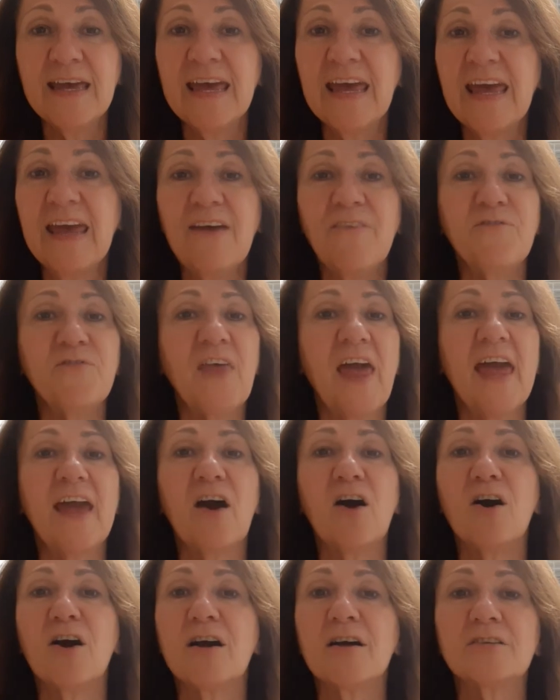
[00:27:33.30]
if they
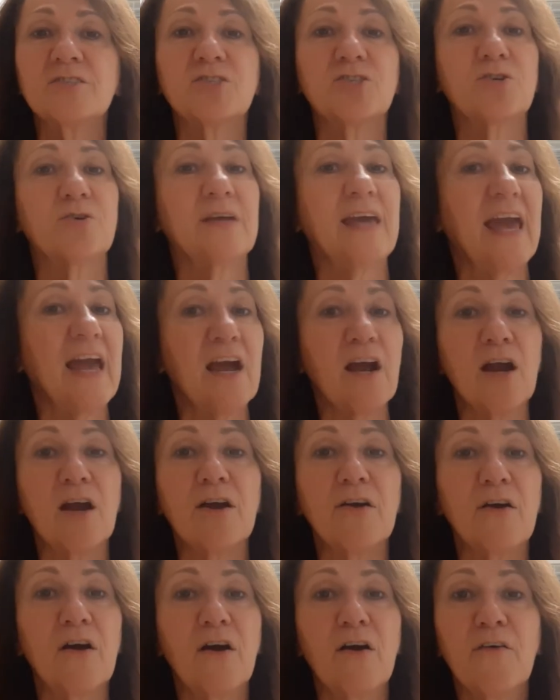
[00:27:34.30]
are to
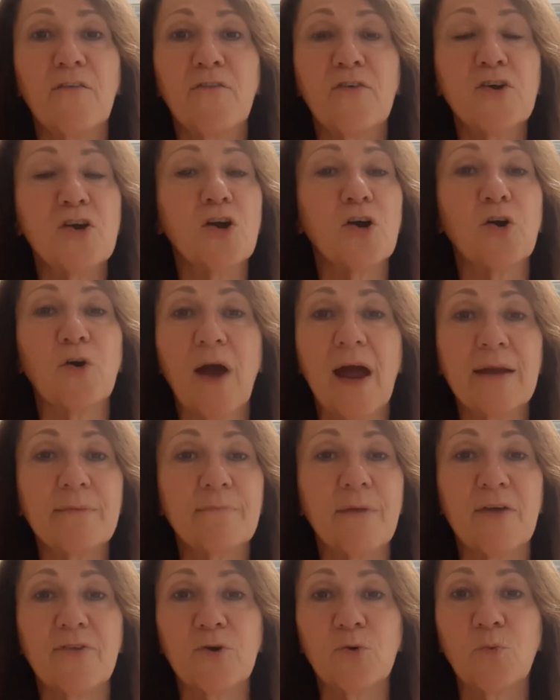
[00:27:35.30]
care for your
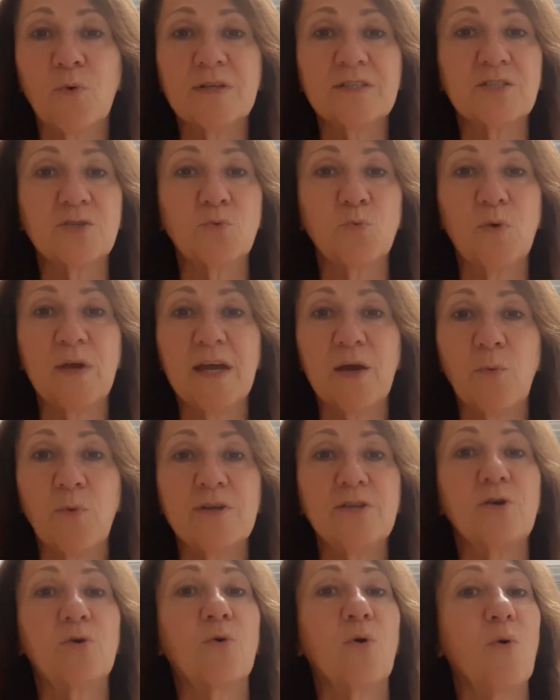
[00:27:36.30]
grandmother once a week
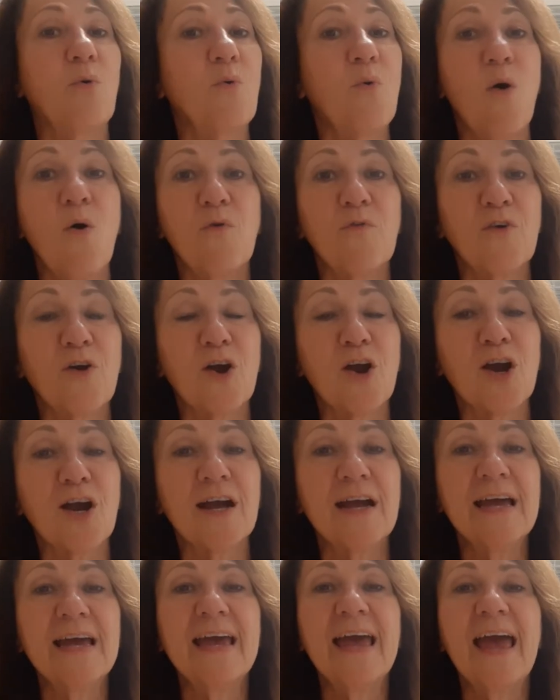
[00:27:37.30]
when you go
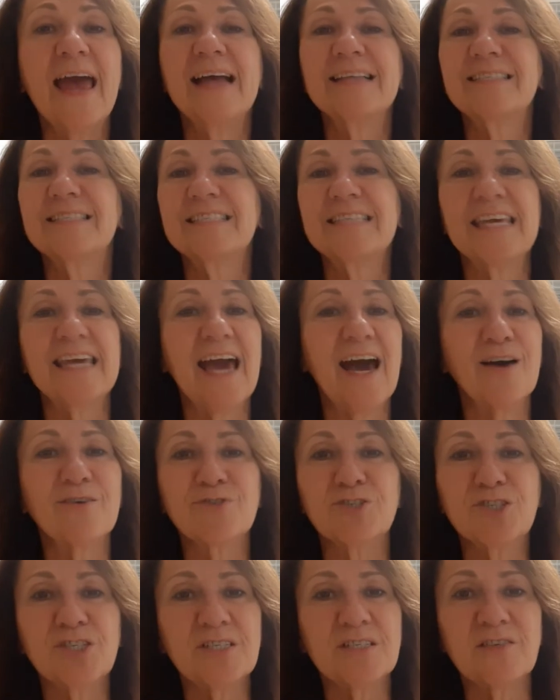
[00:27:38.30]
over and see how
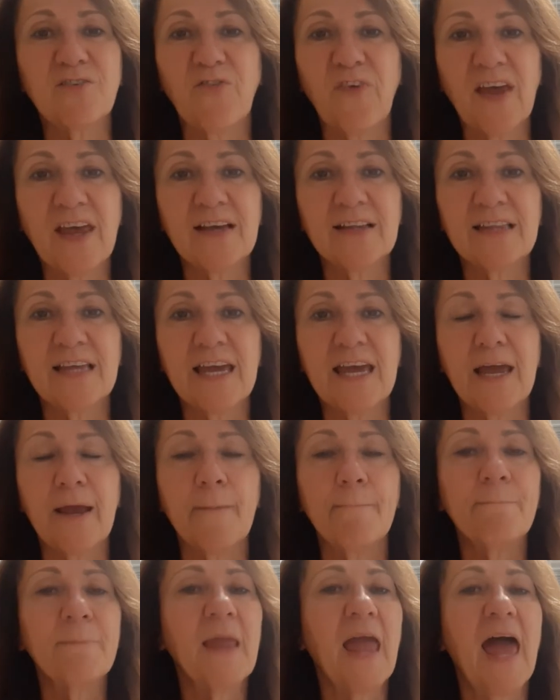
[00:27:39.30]
she's
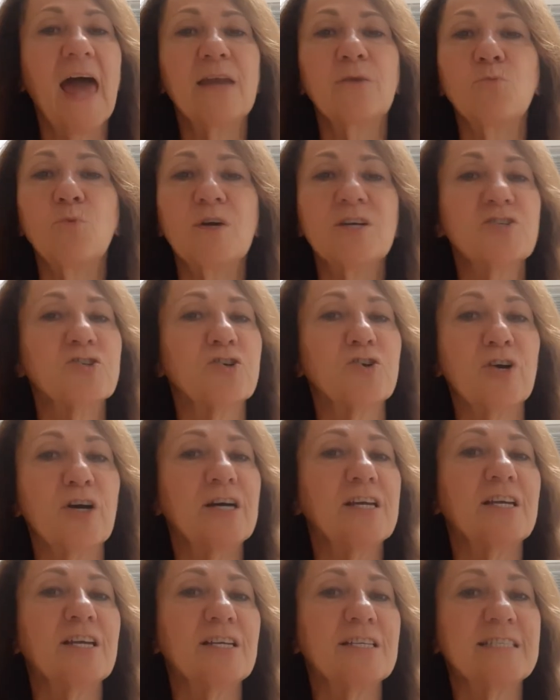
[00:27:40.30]
feeling and wish her
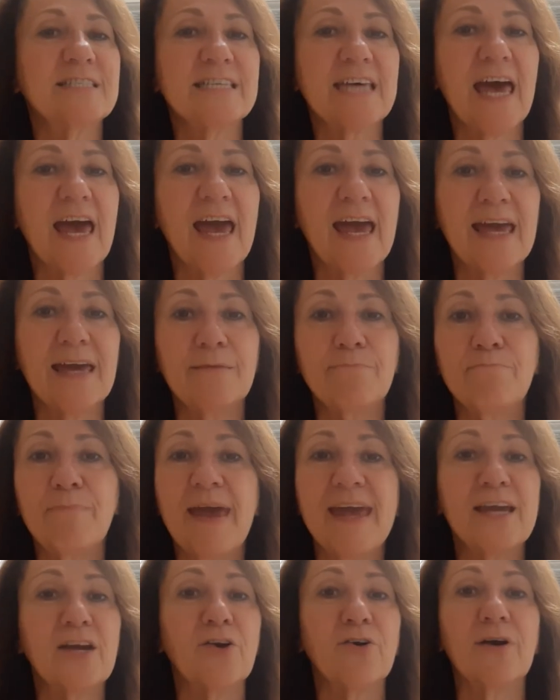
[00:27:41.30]
a good day and
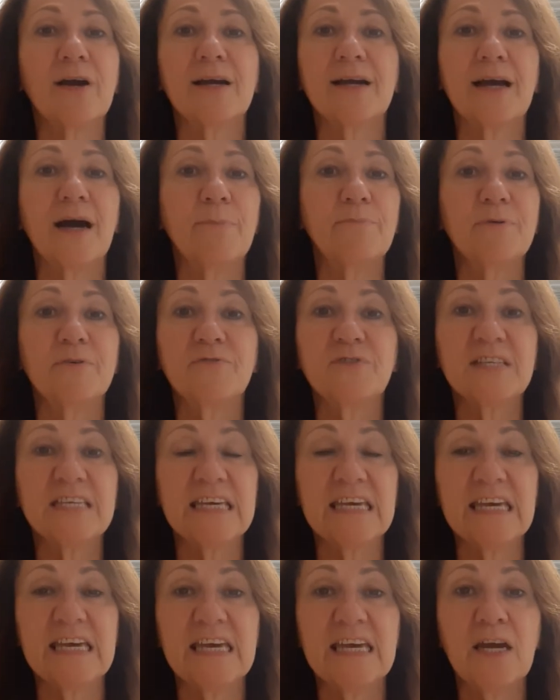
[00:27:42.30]
make her a cup of
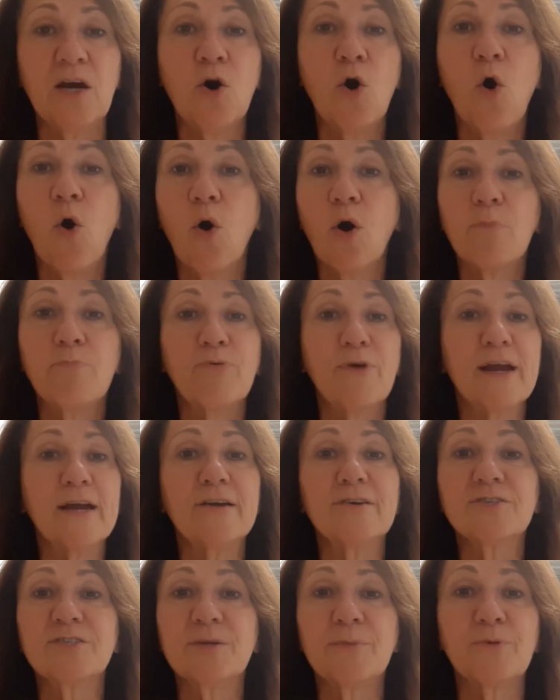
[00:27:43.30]
tea or bring
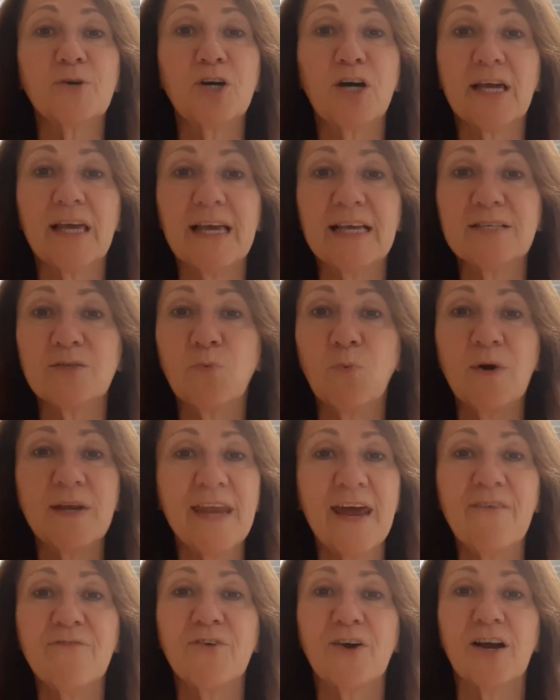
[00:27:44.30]
her some cookies,
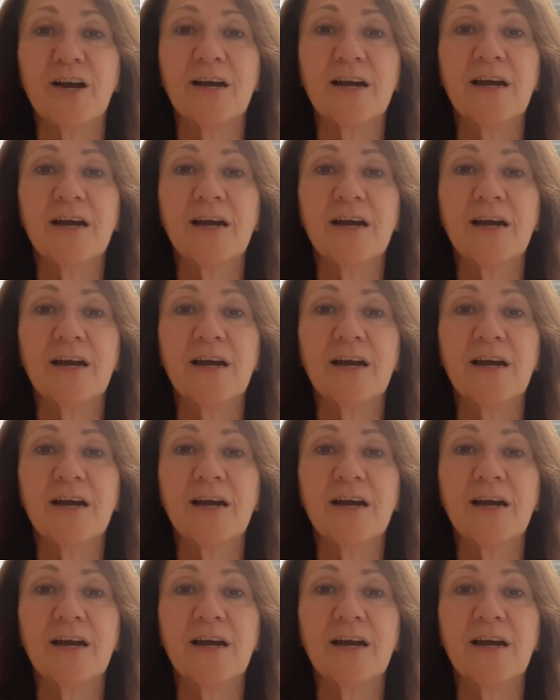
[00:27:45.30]
whatever.